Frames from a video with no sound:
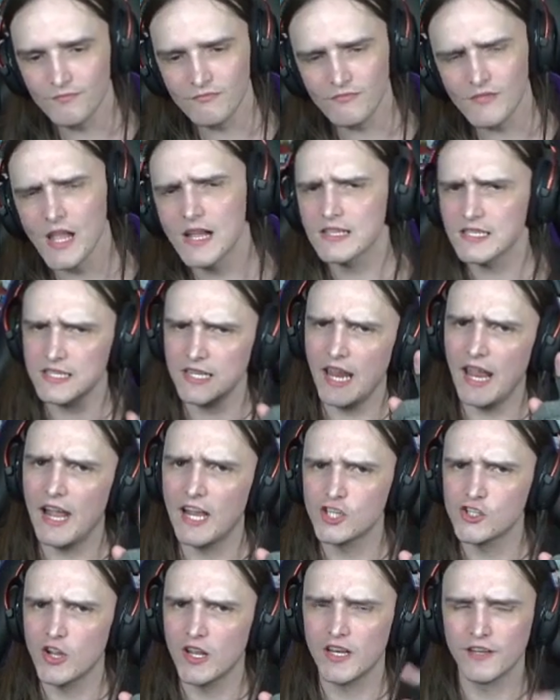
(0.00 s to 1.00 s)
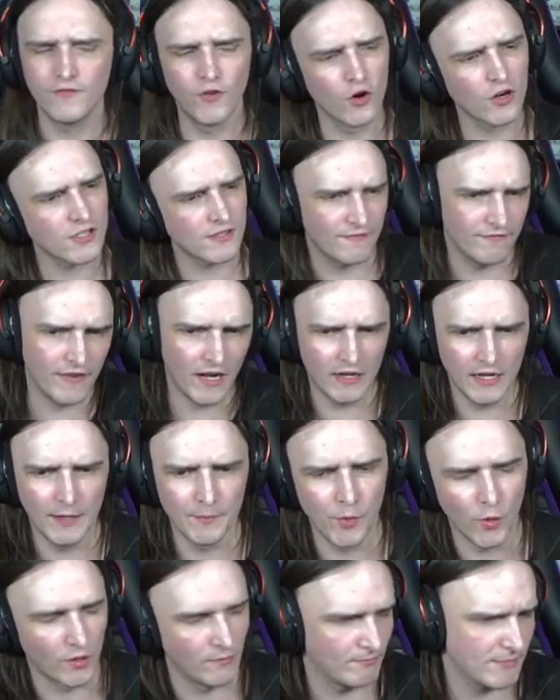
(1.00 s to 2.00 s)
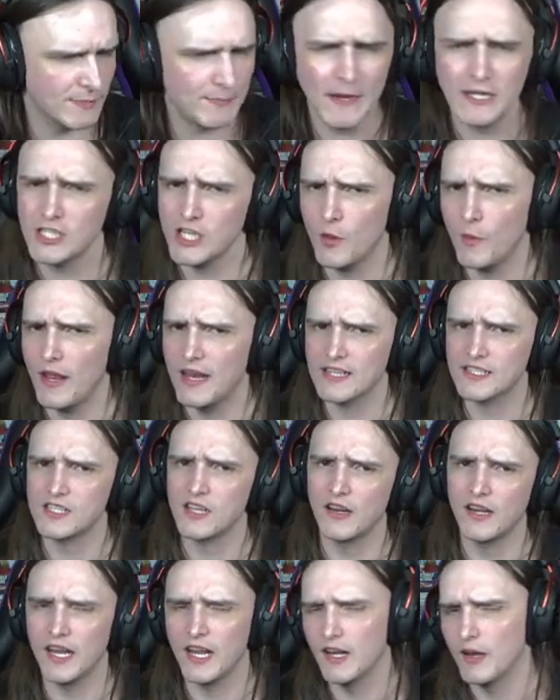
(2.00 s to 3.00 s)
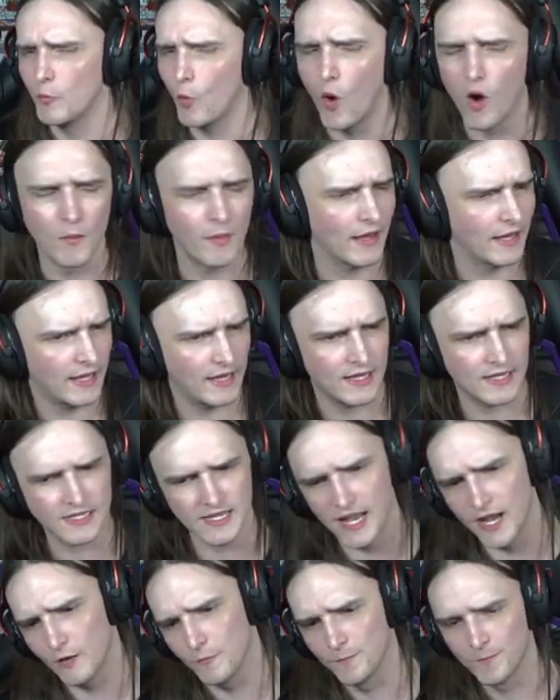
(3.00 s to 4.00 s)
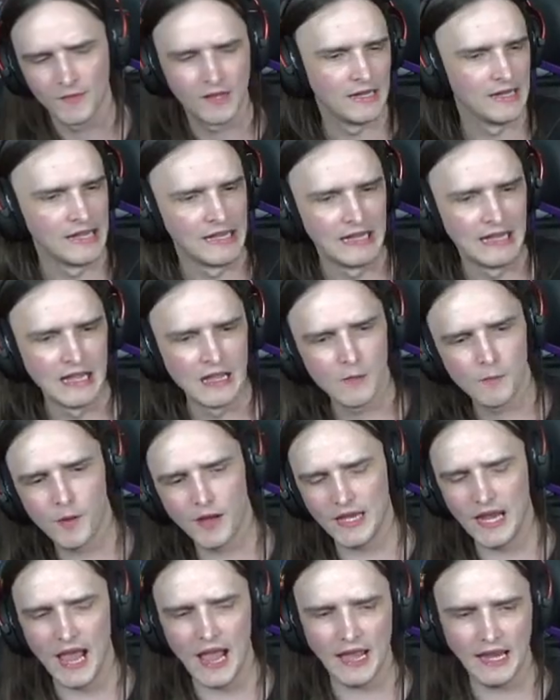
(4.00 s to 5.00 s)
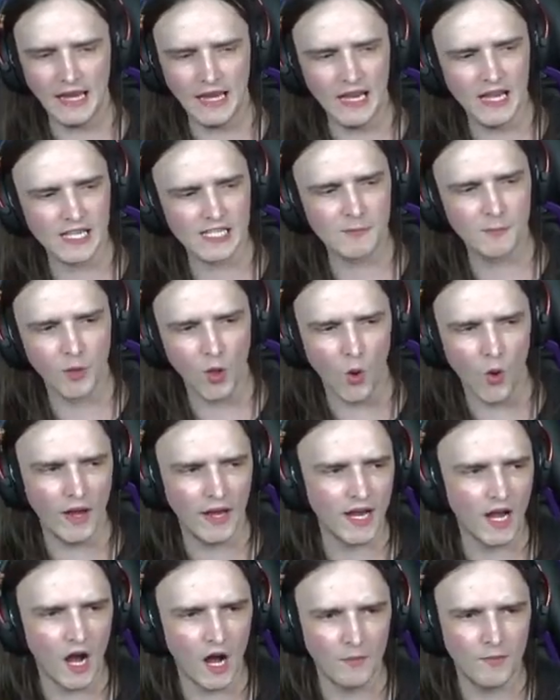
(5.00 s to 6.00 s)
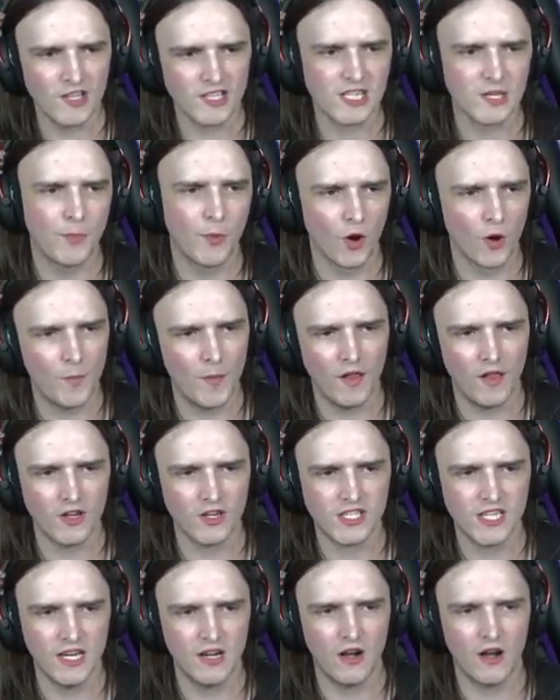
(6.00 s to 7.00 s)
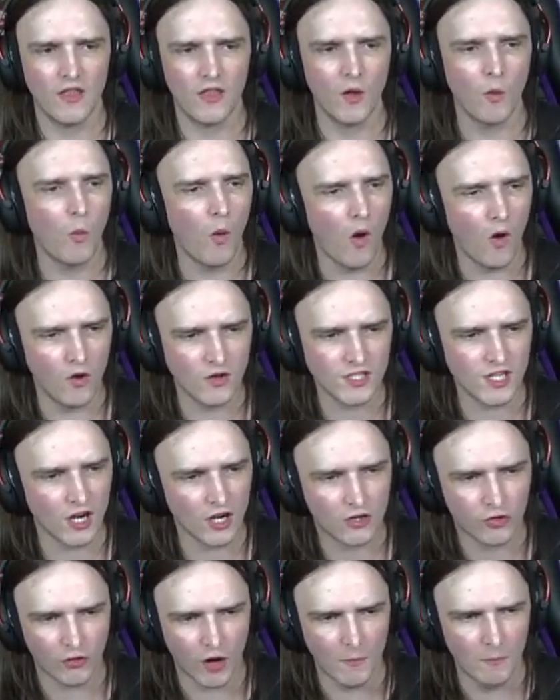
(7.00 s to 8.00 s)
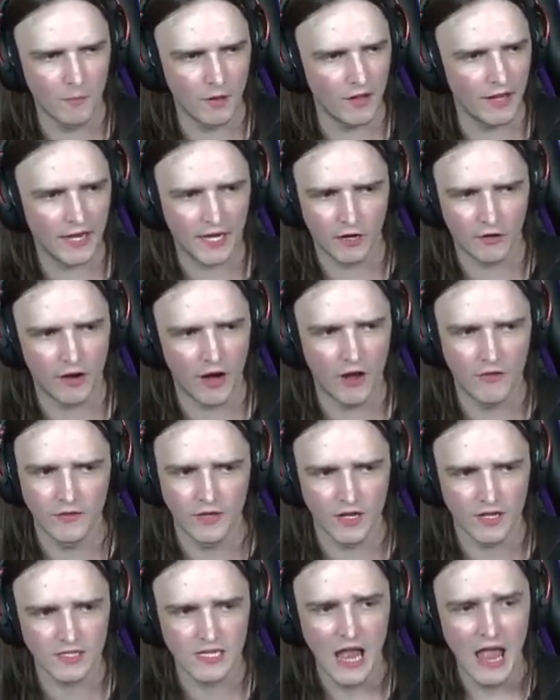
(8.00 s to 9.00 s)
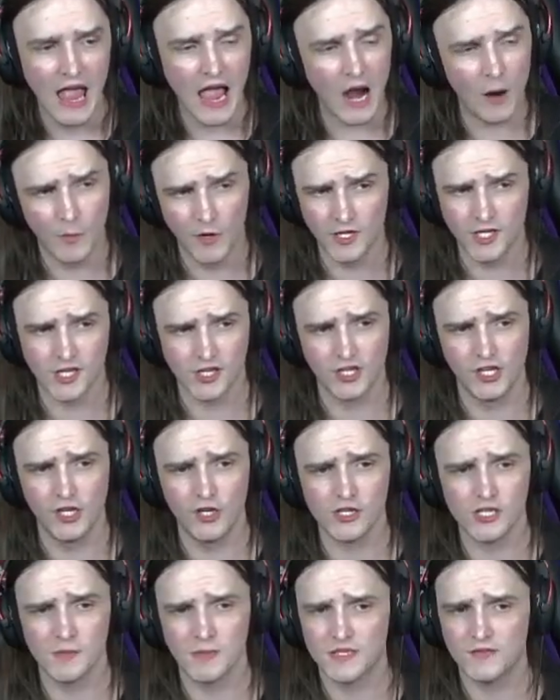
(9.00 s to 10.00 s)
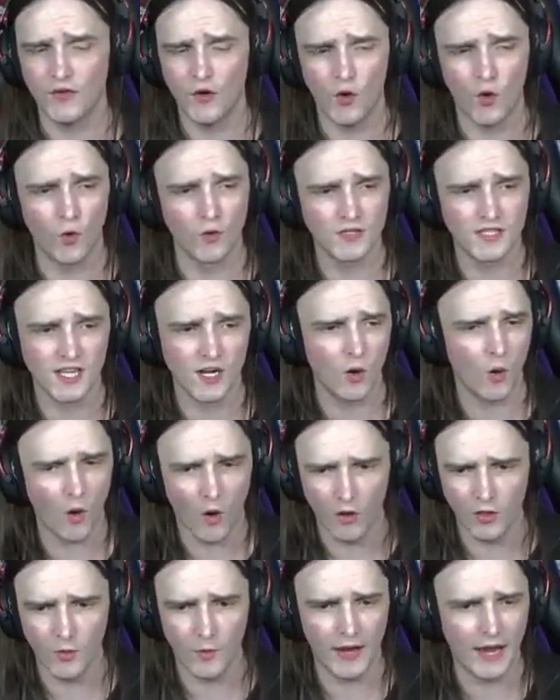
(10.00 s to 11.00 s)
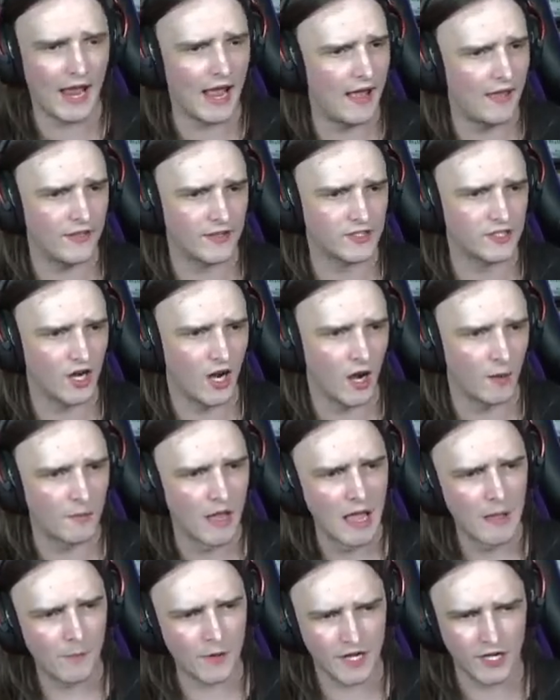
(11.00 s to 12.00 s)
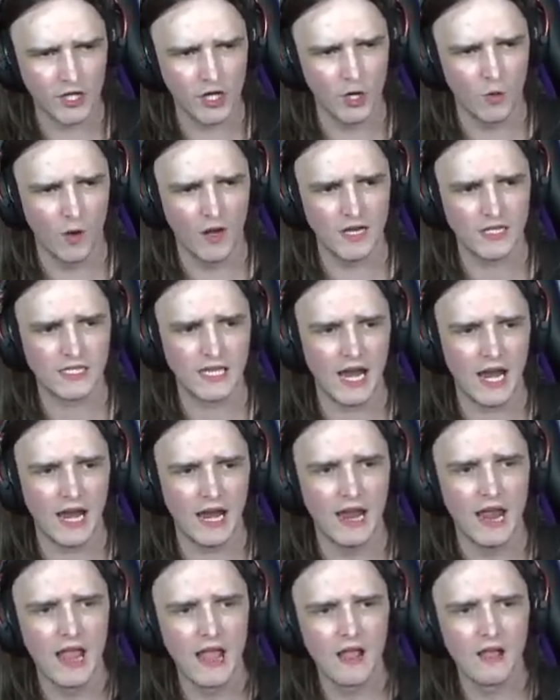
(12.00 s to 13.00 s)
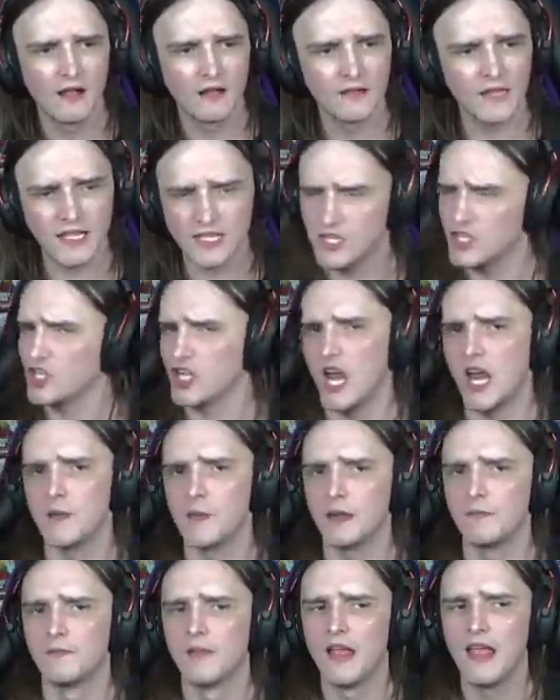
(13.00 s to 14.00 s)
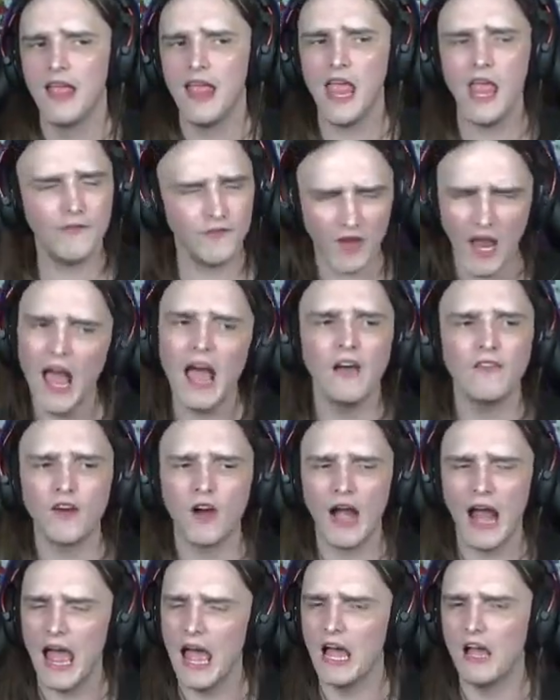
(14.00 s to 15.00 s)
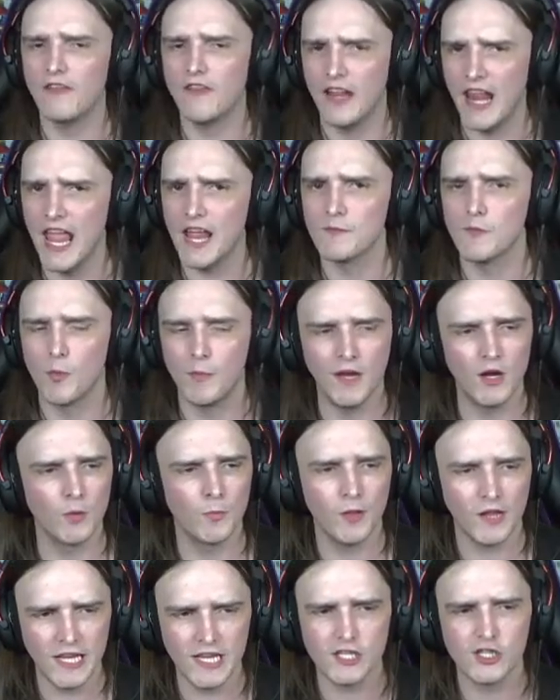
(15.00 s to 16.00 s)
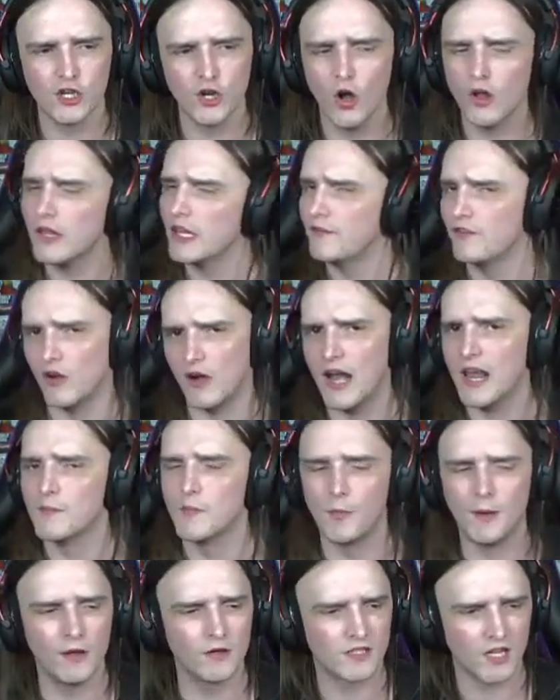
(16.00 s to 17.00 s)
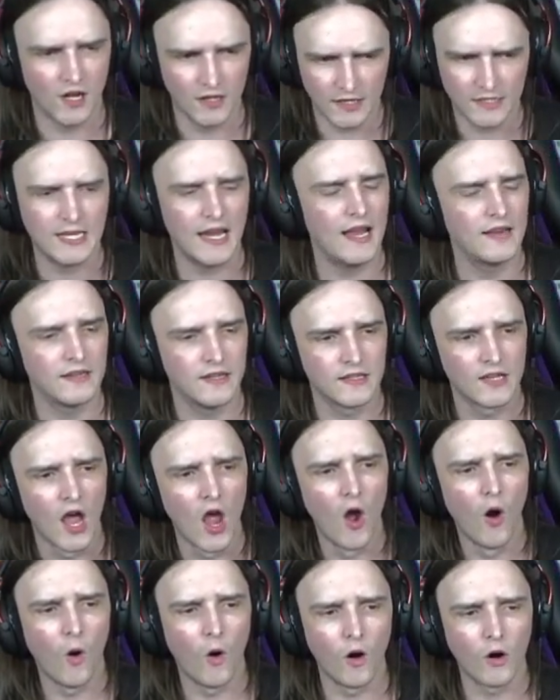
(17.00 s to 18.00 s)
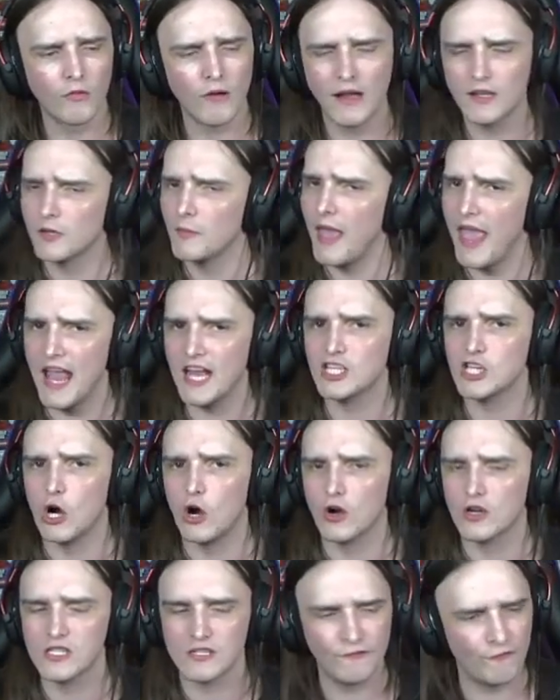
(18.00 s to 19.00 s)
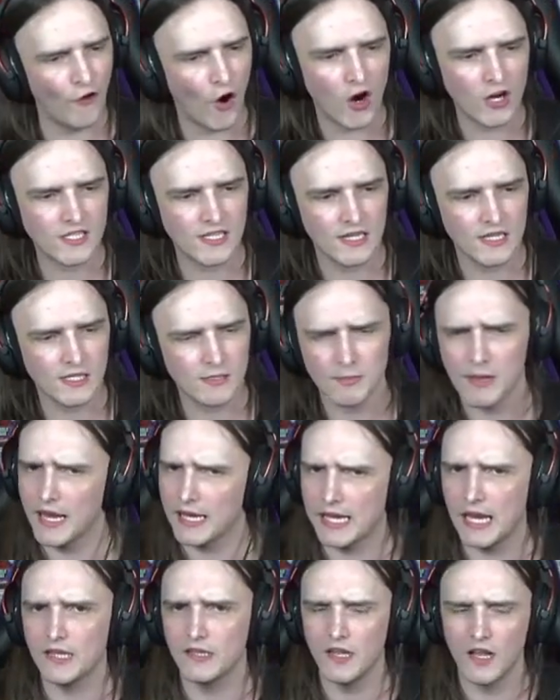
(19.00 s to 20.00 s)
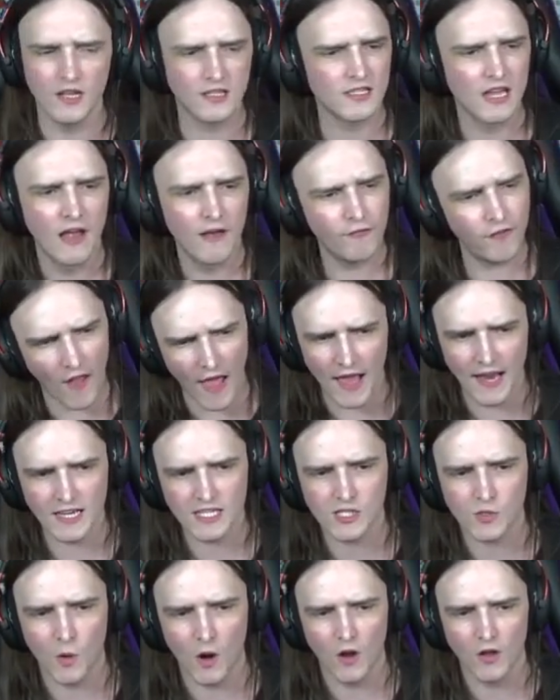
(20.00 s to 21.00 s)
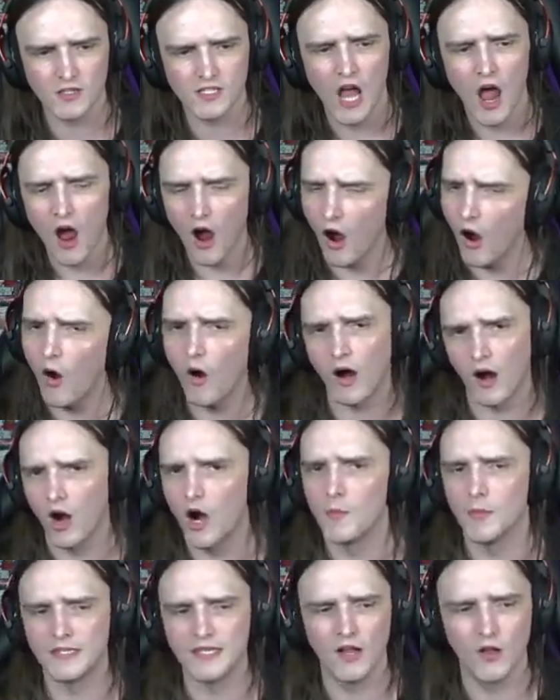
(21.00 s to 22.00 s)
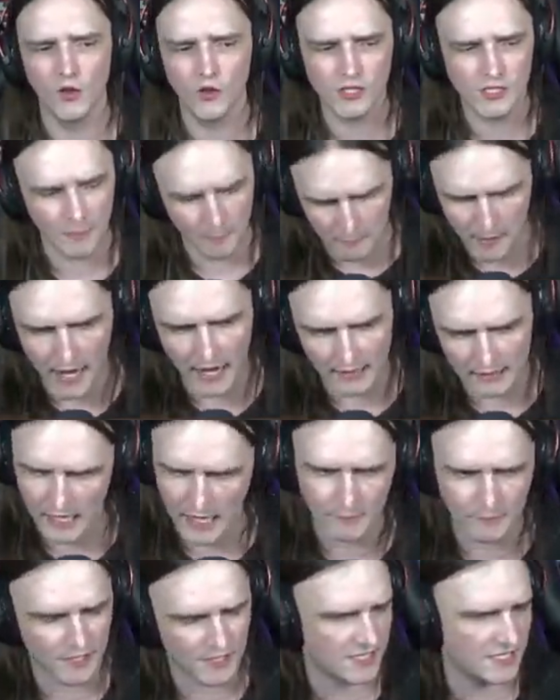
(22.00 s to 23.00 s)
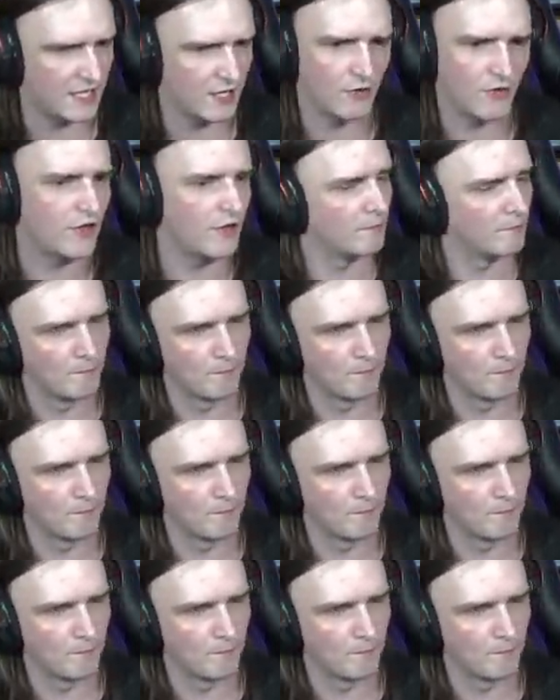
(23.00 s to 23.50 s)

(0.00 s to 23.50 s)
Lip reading: Stay hydrated, folks. Very important, especially when it's sunny and warm like it is now. But yeah, he is blowing up the support pillars here. The walls are crumbling around us, and we're just going to use them as footholds to go all the way at the top. But I do want to say, ladies and gentlemen, if you ever have an Eggmobile, please do not leave your Eggmobiles unattended, or random hedgehogs, foxes, echidnas, flying squirrels, or armadillos may attempt to steal them,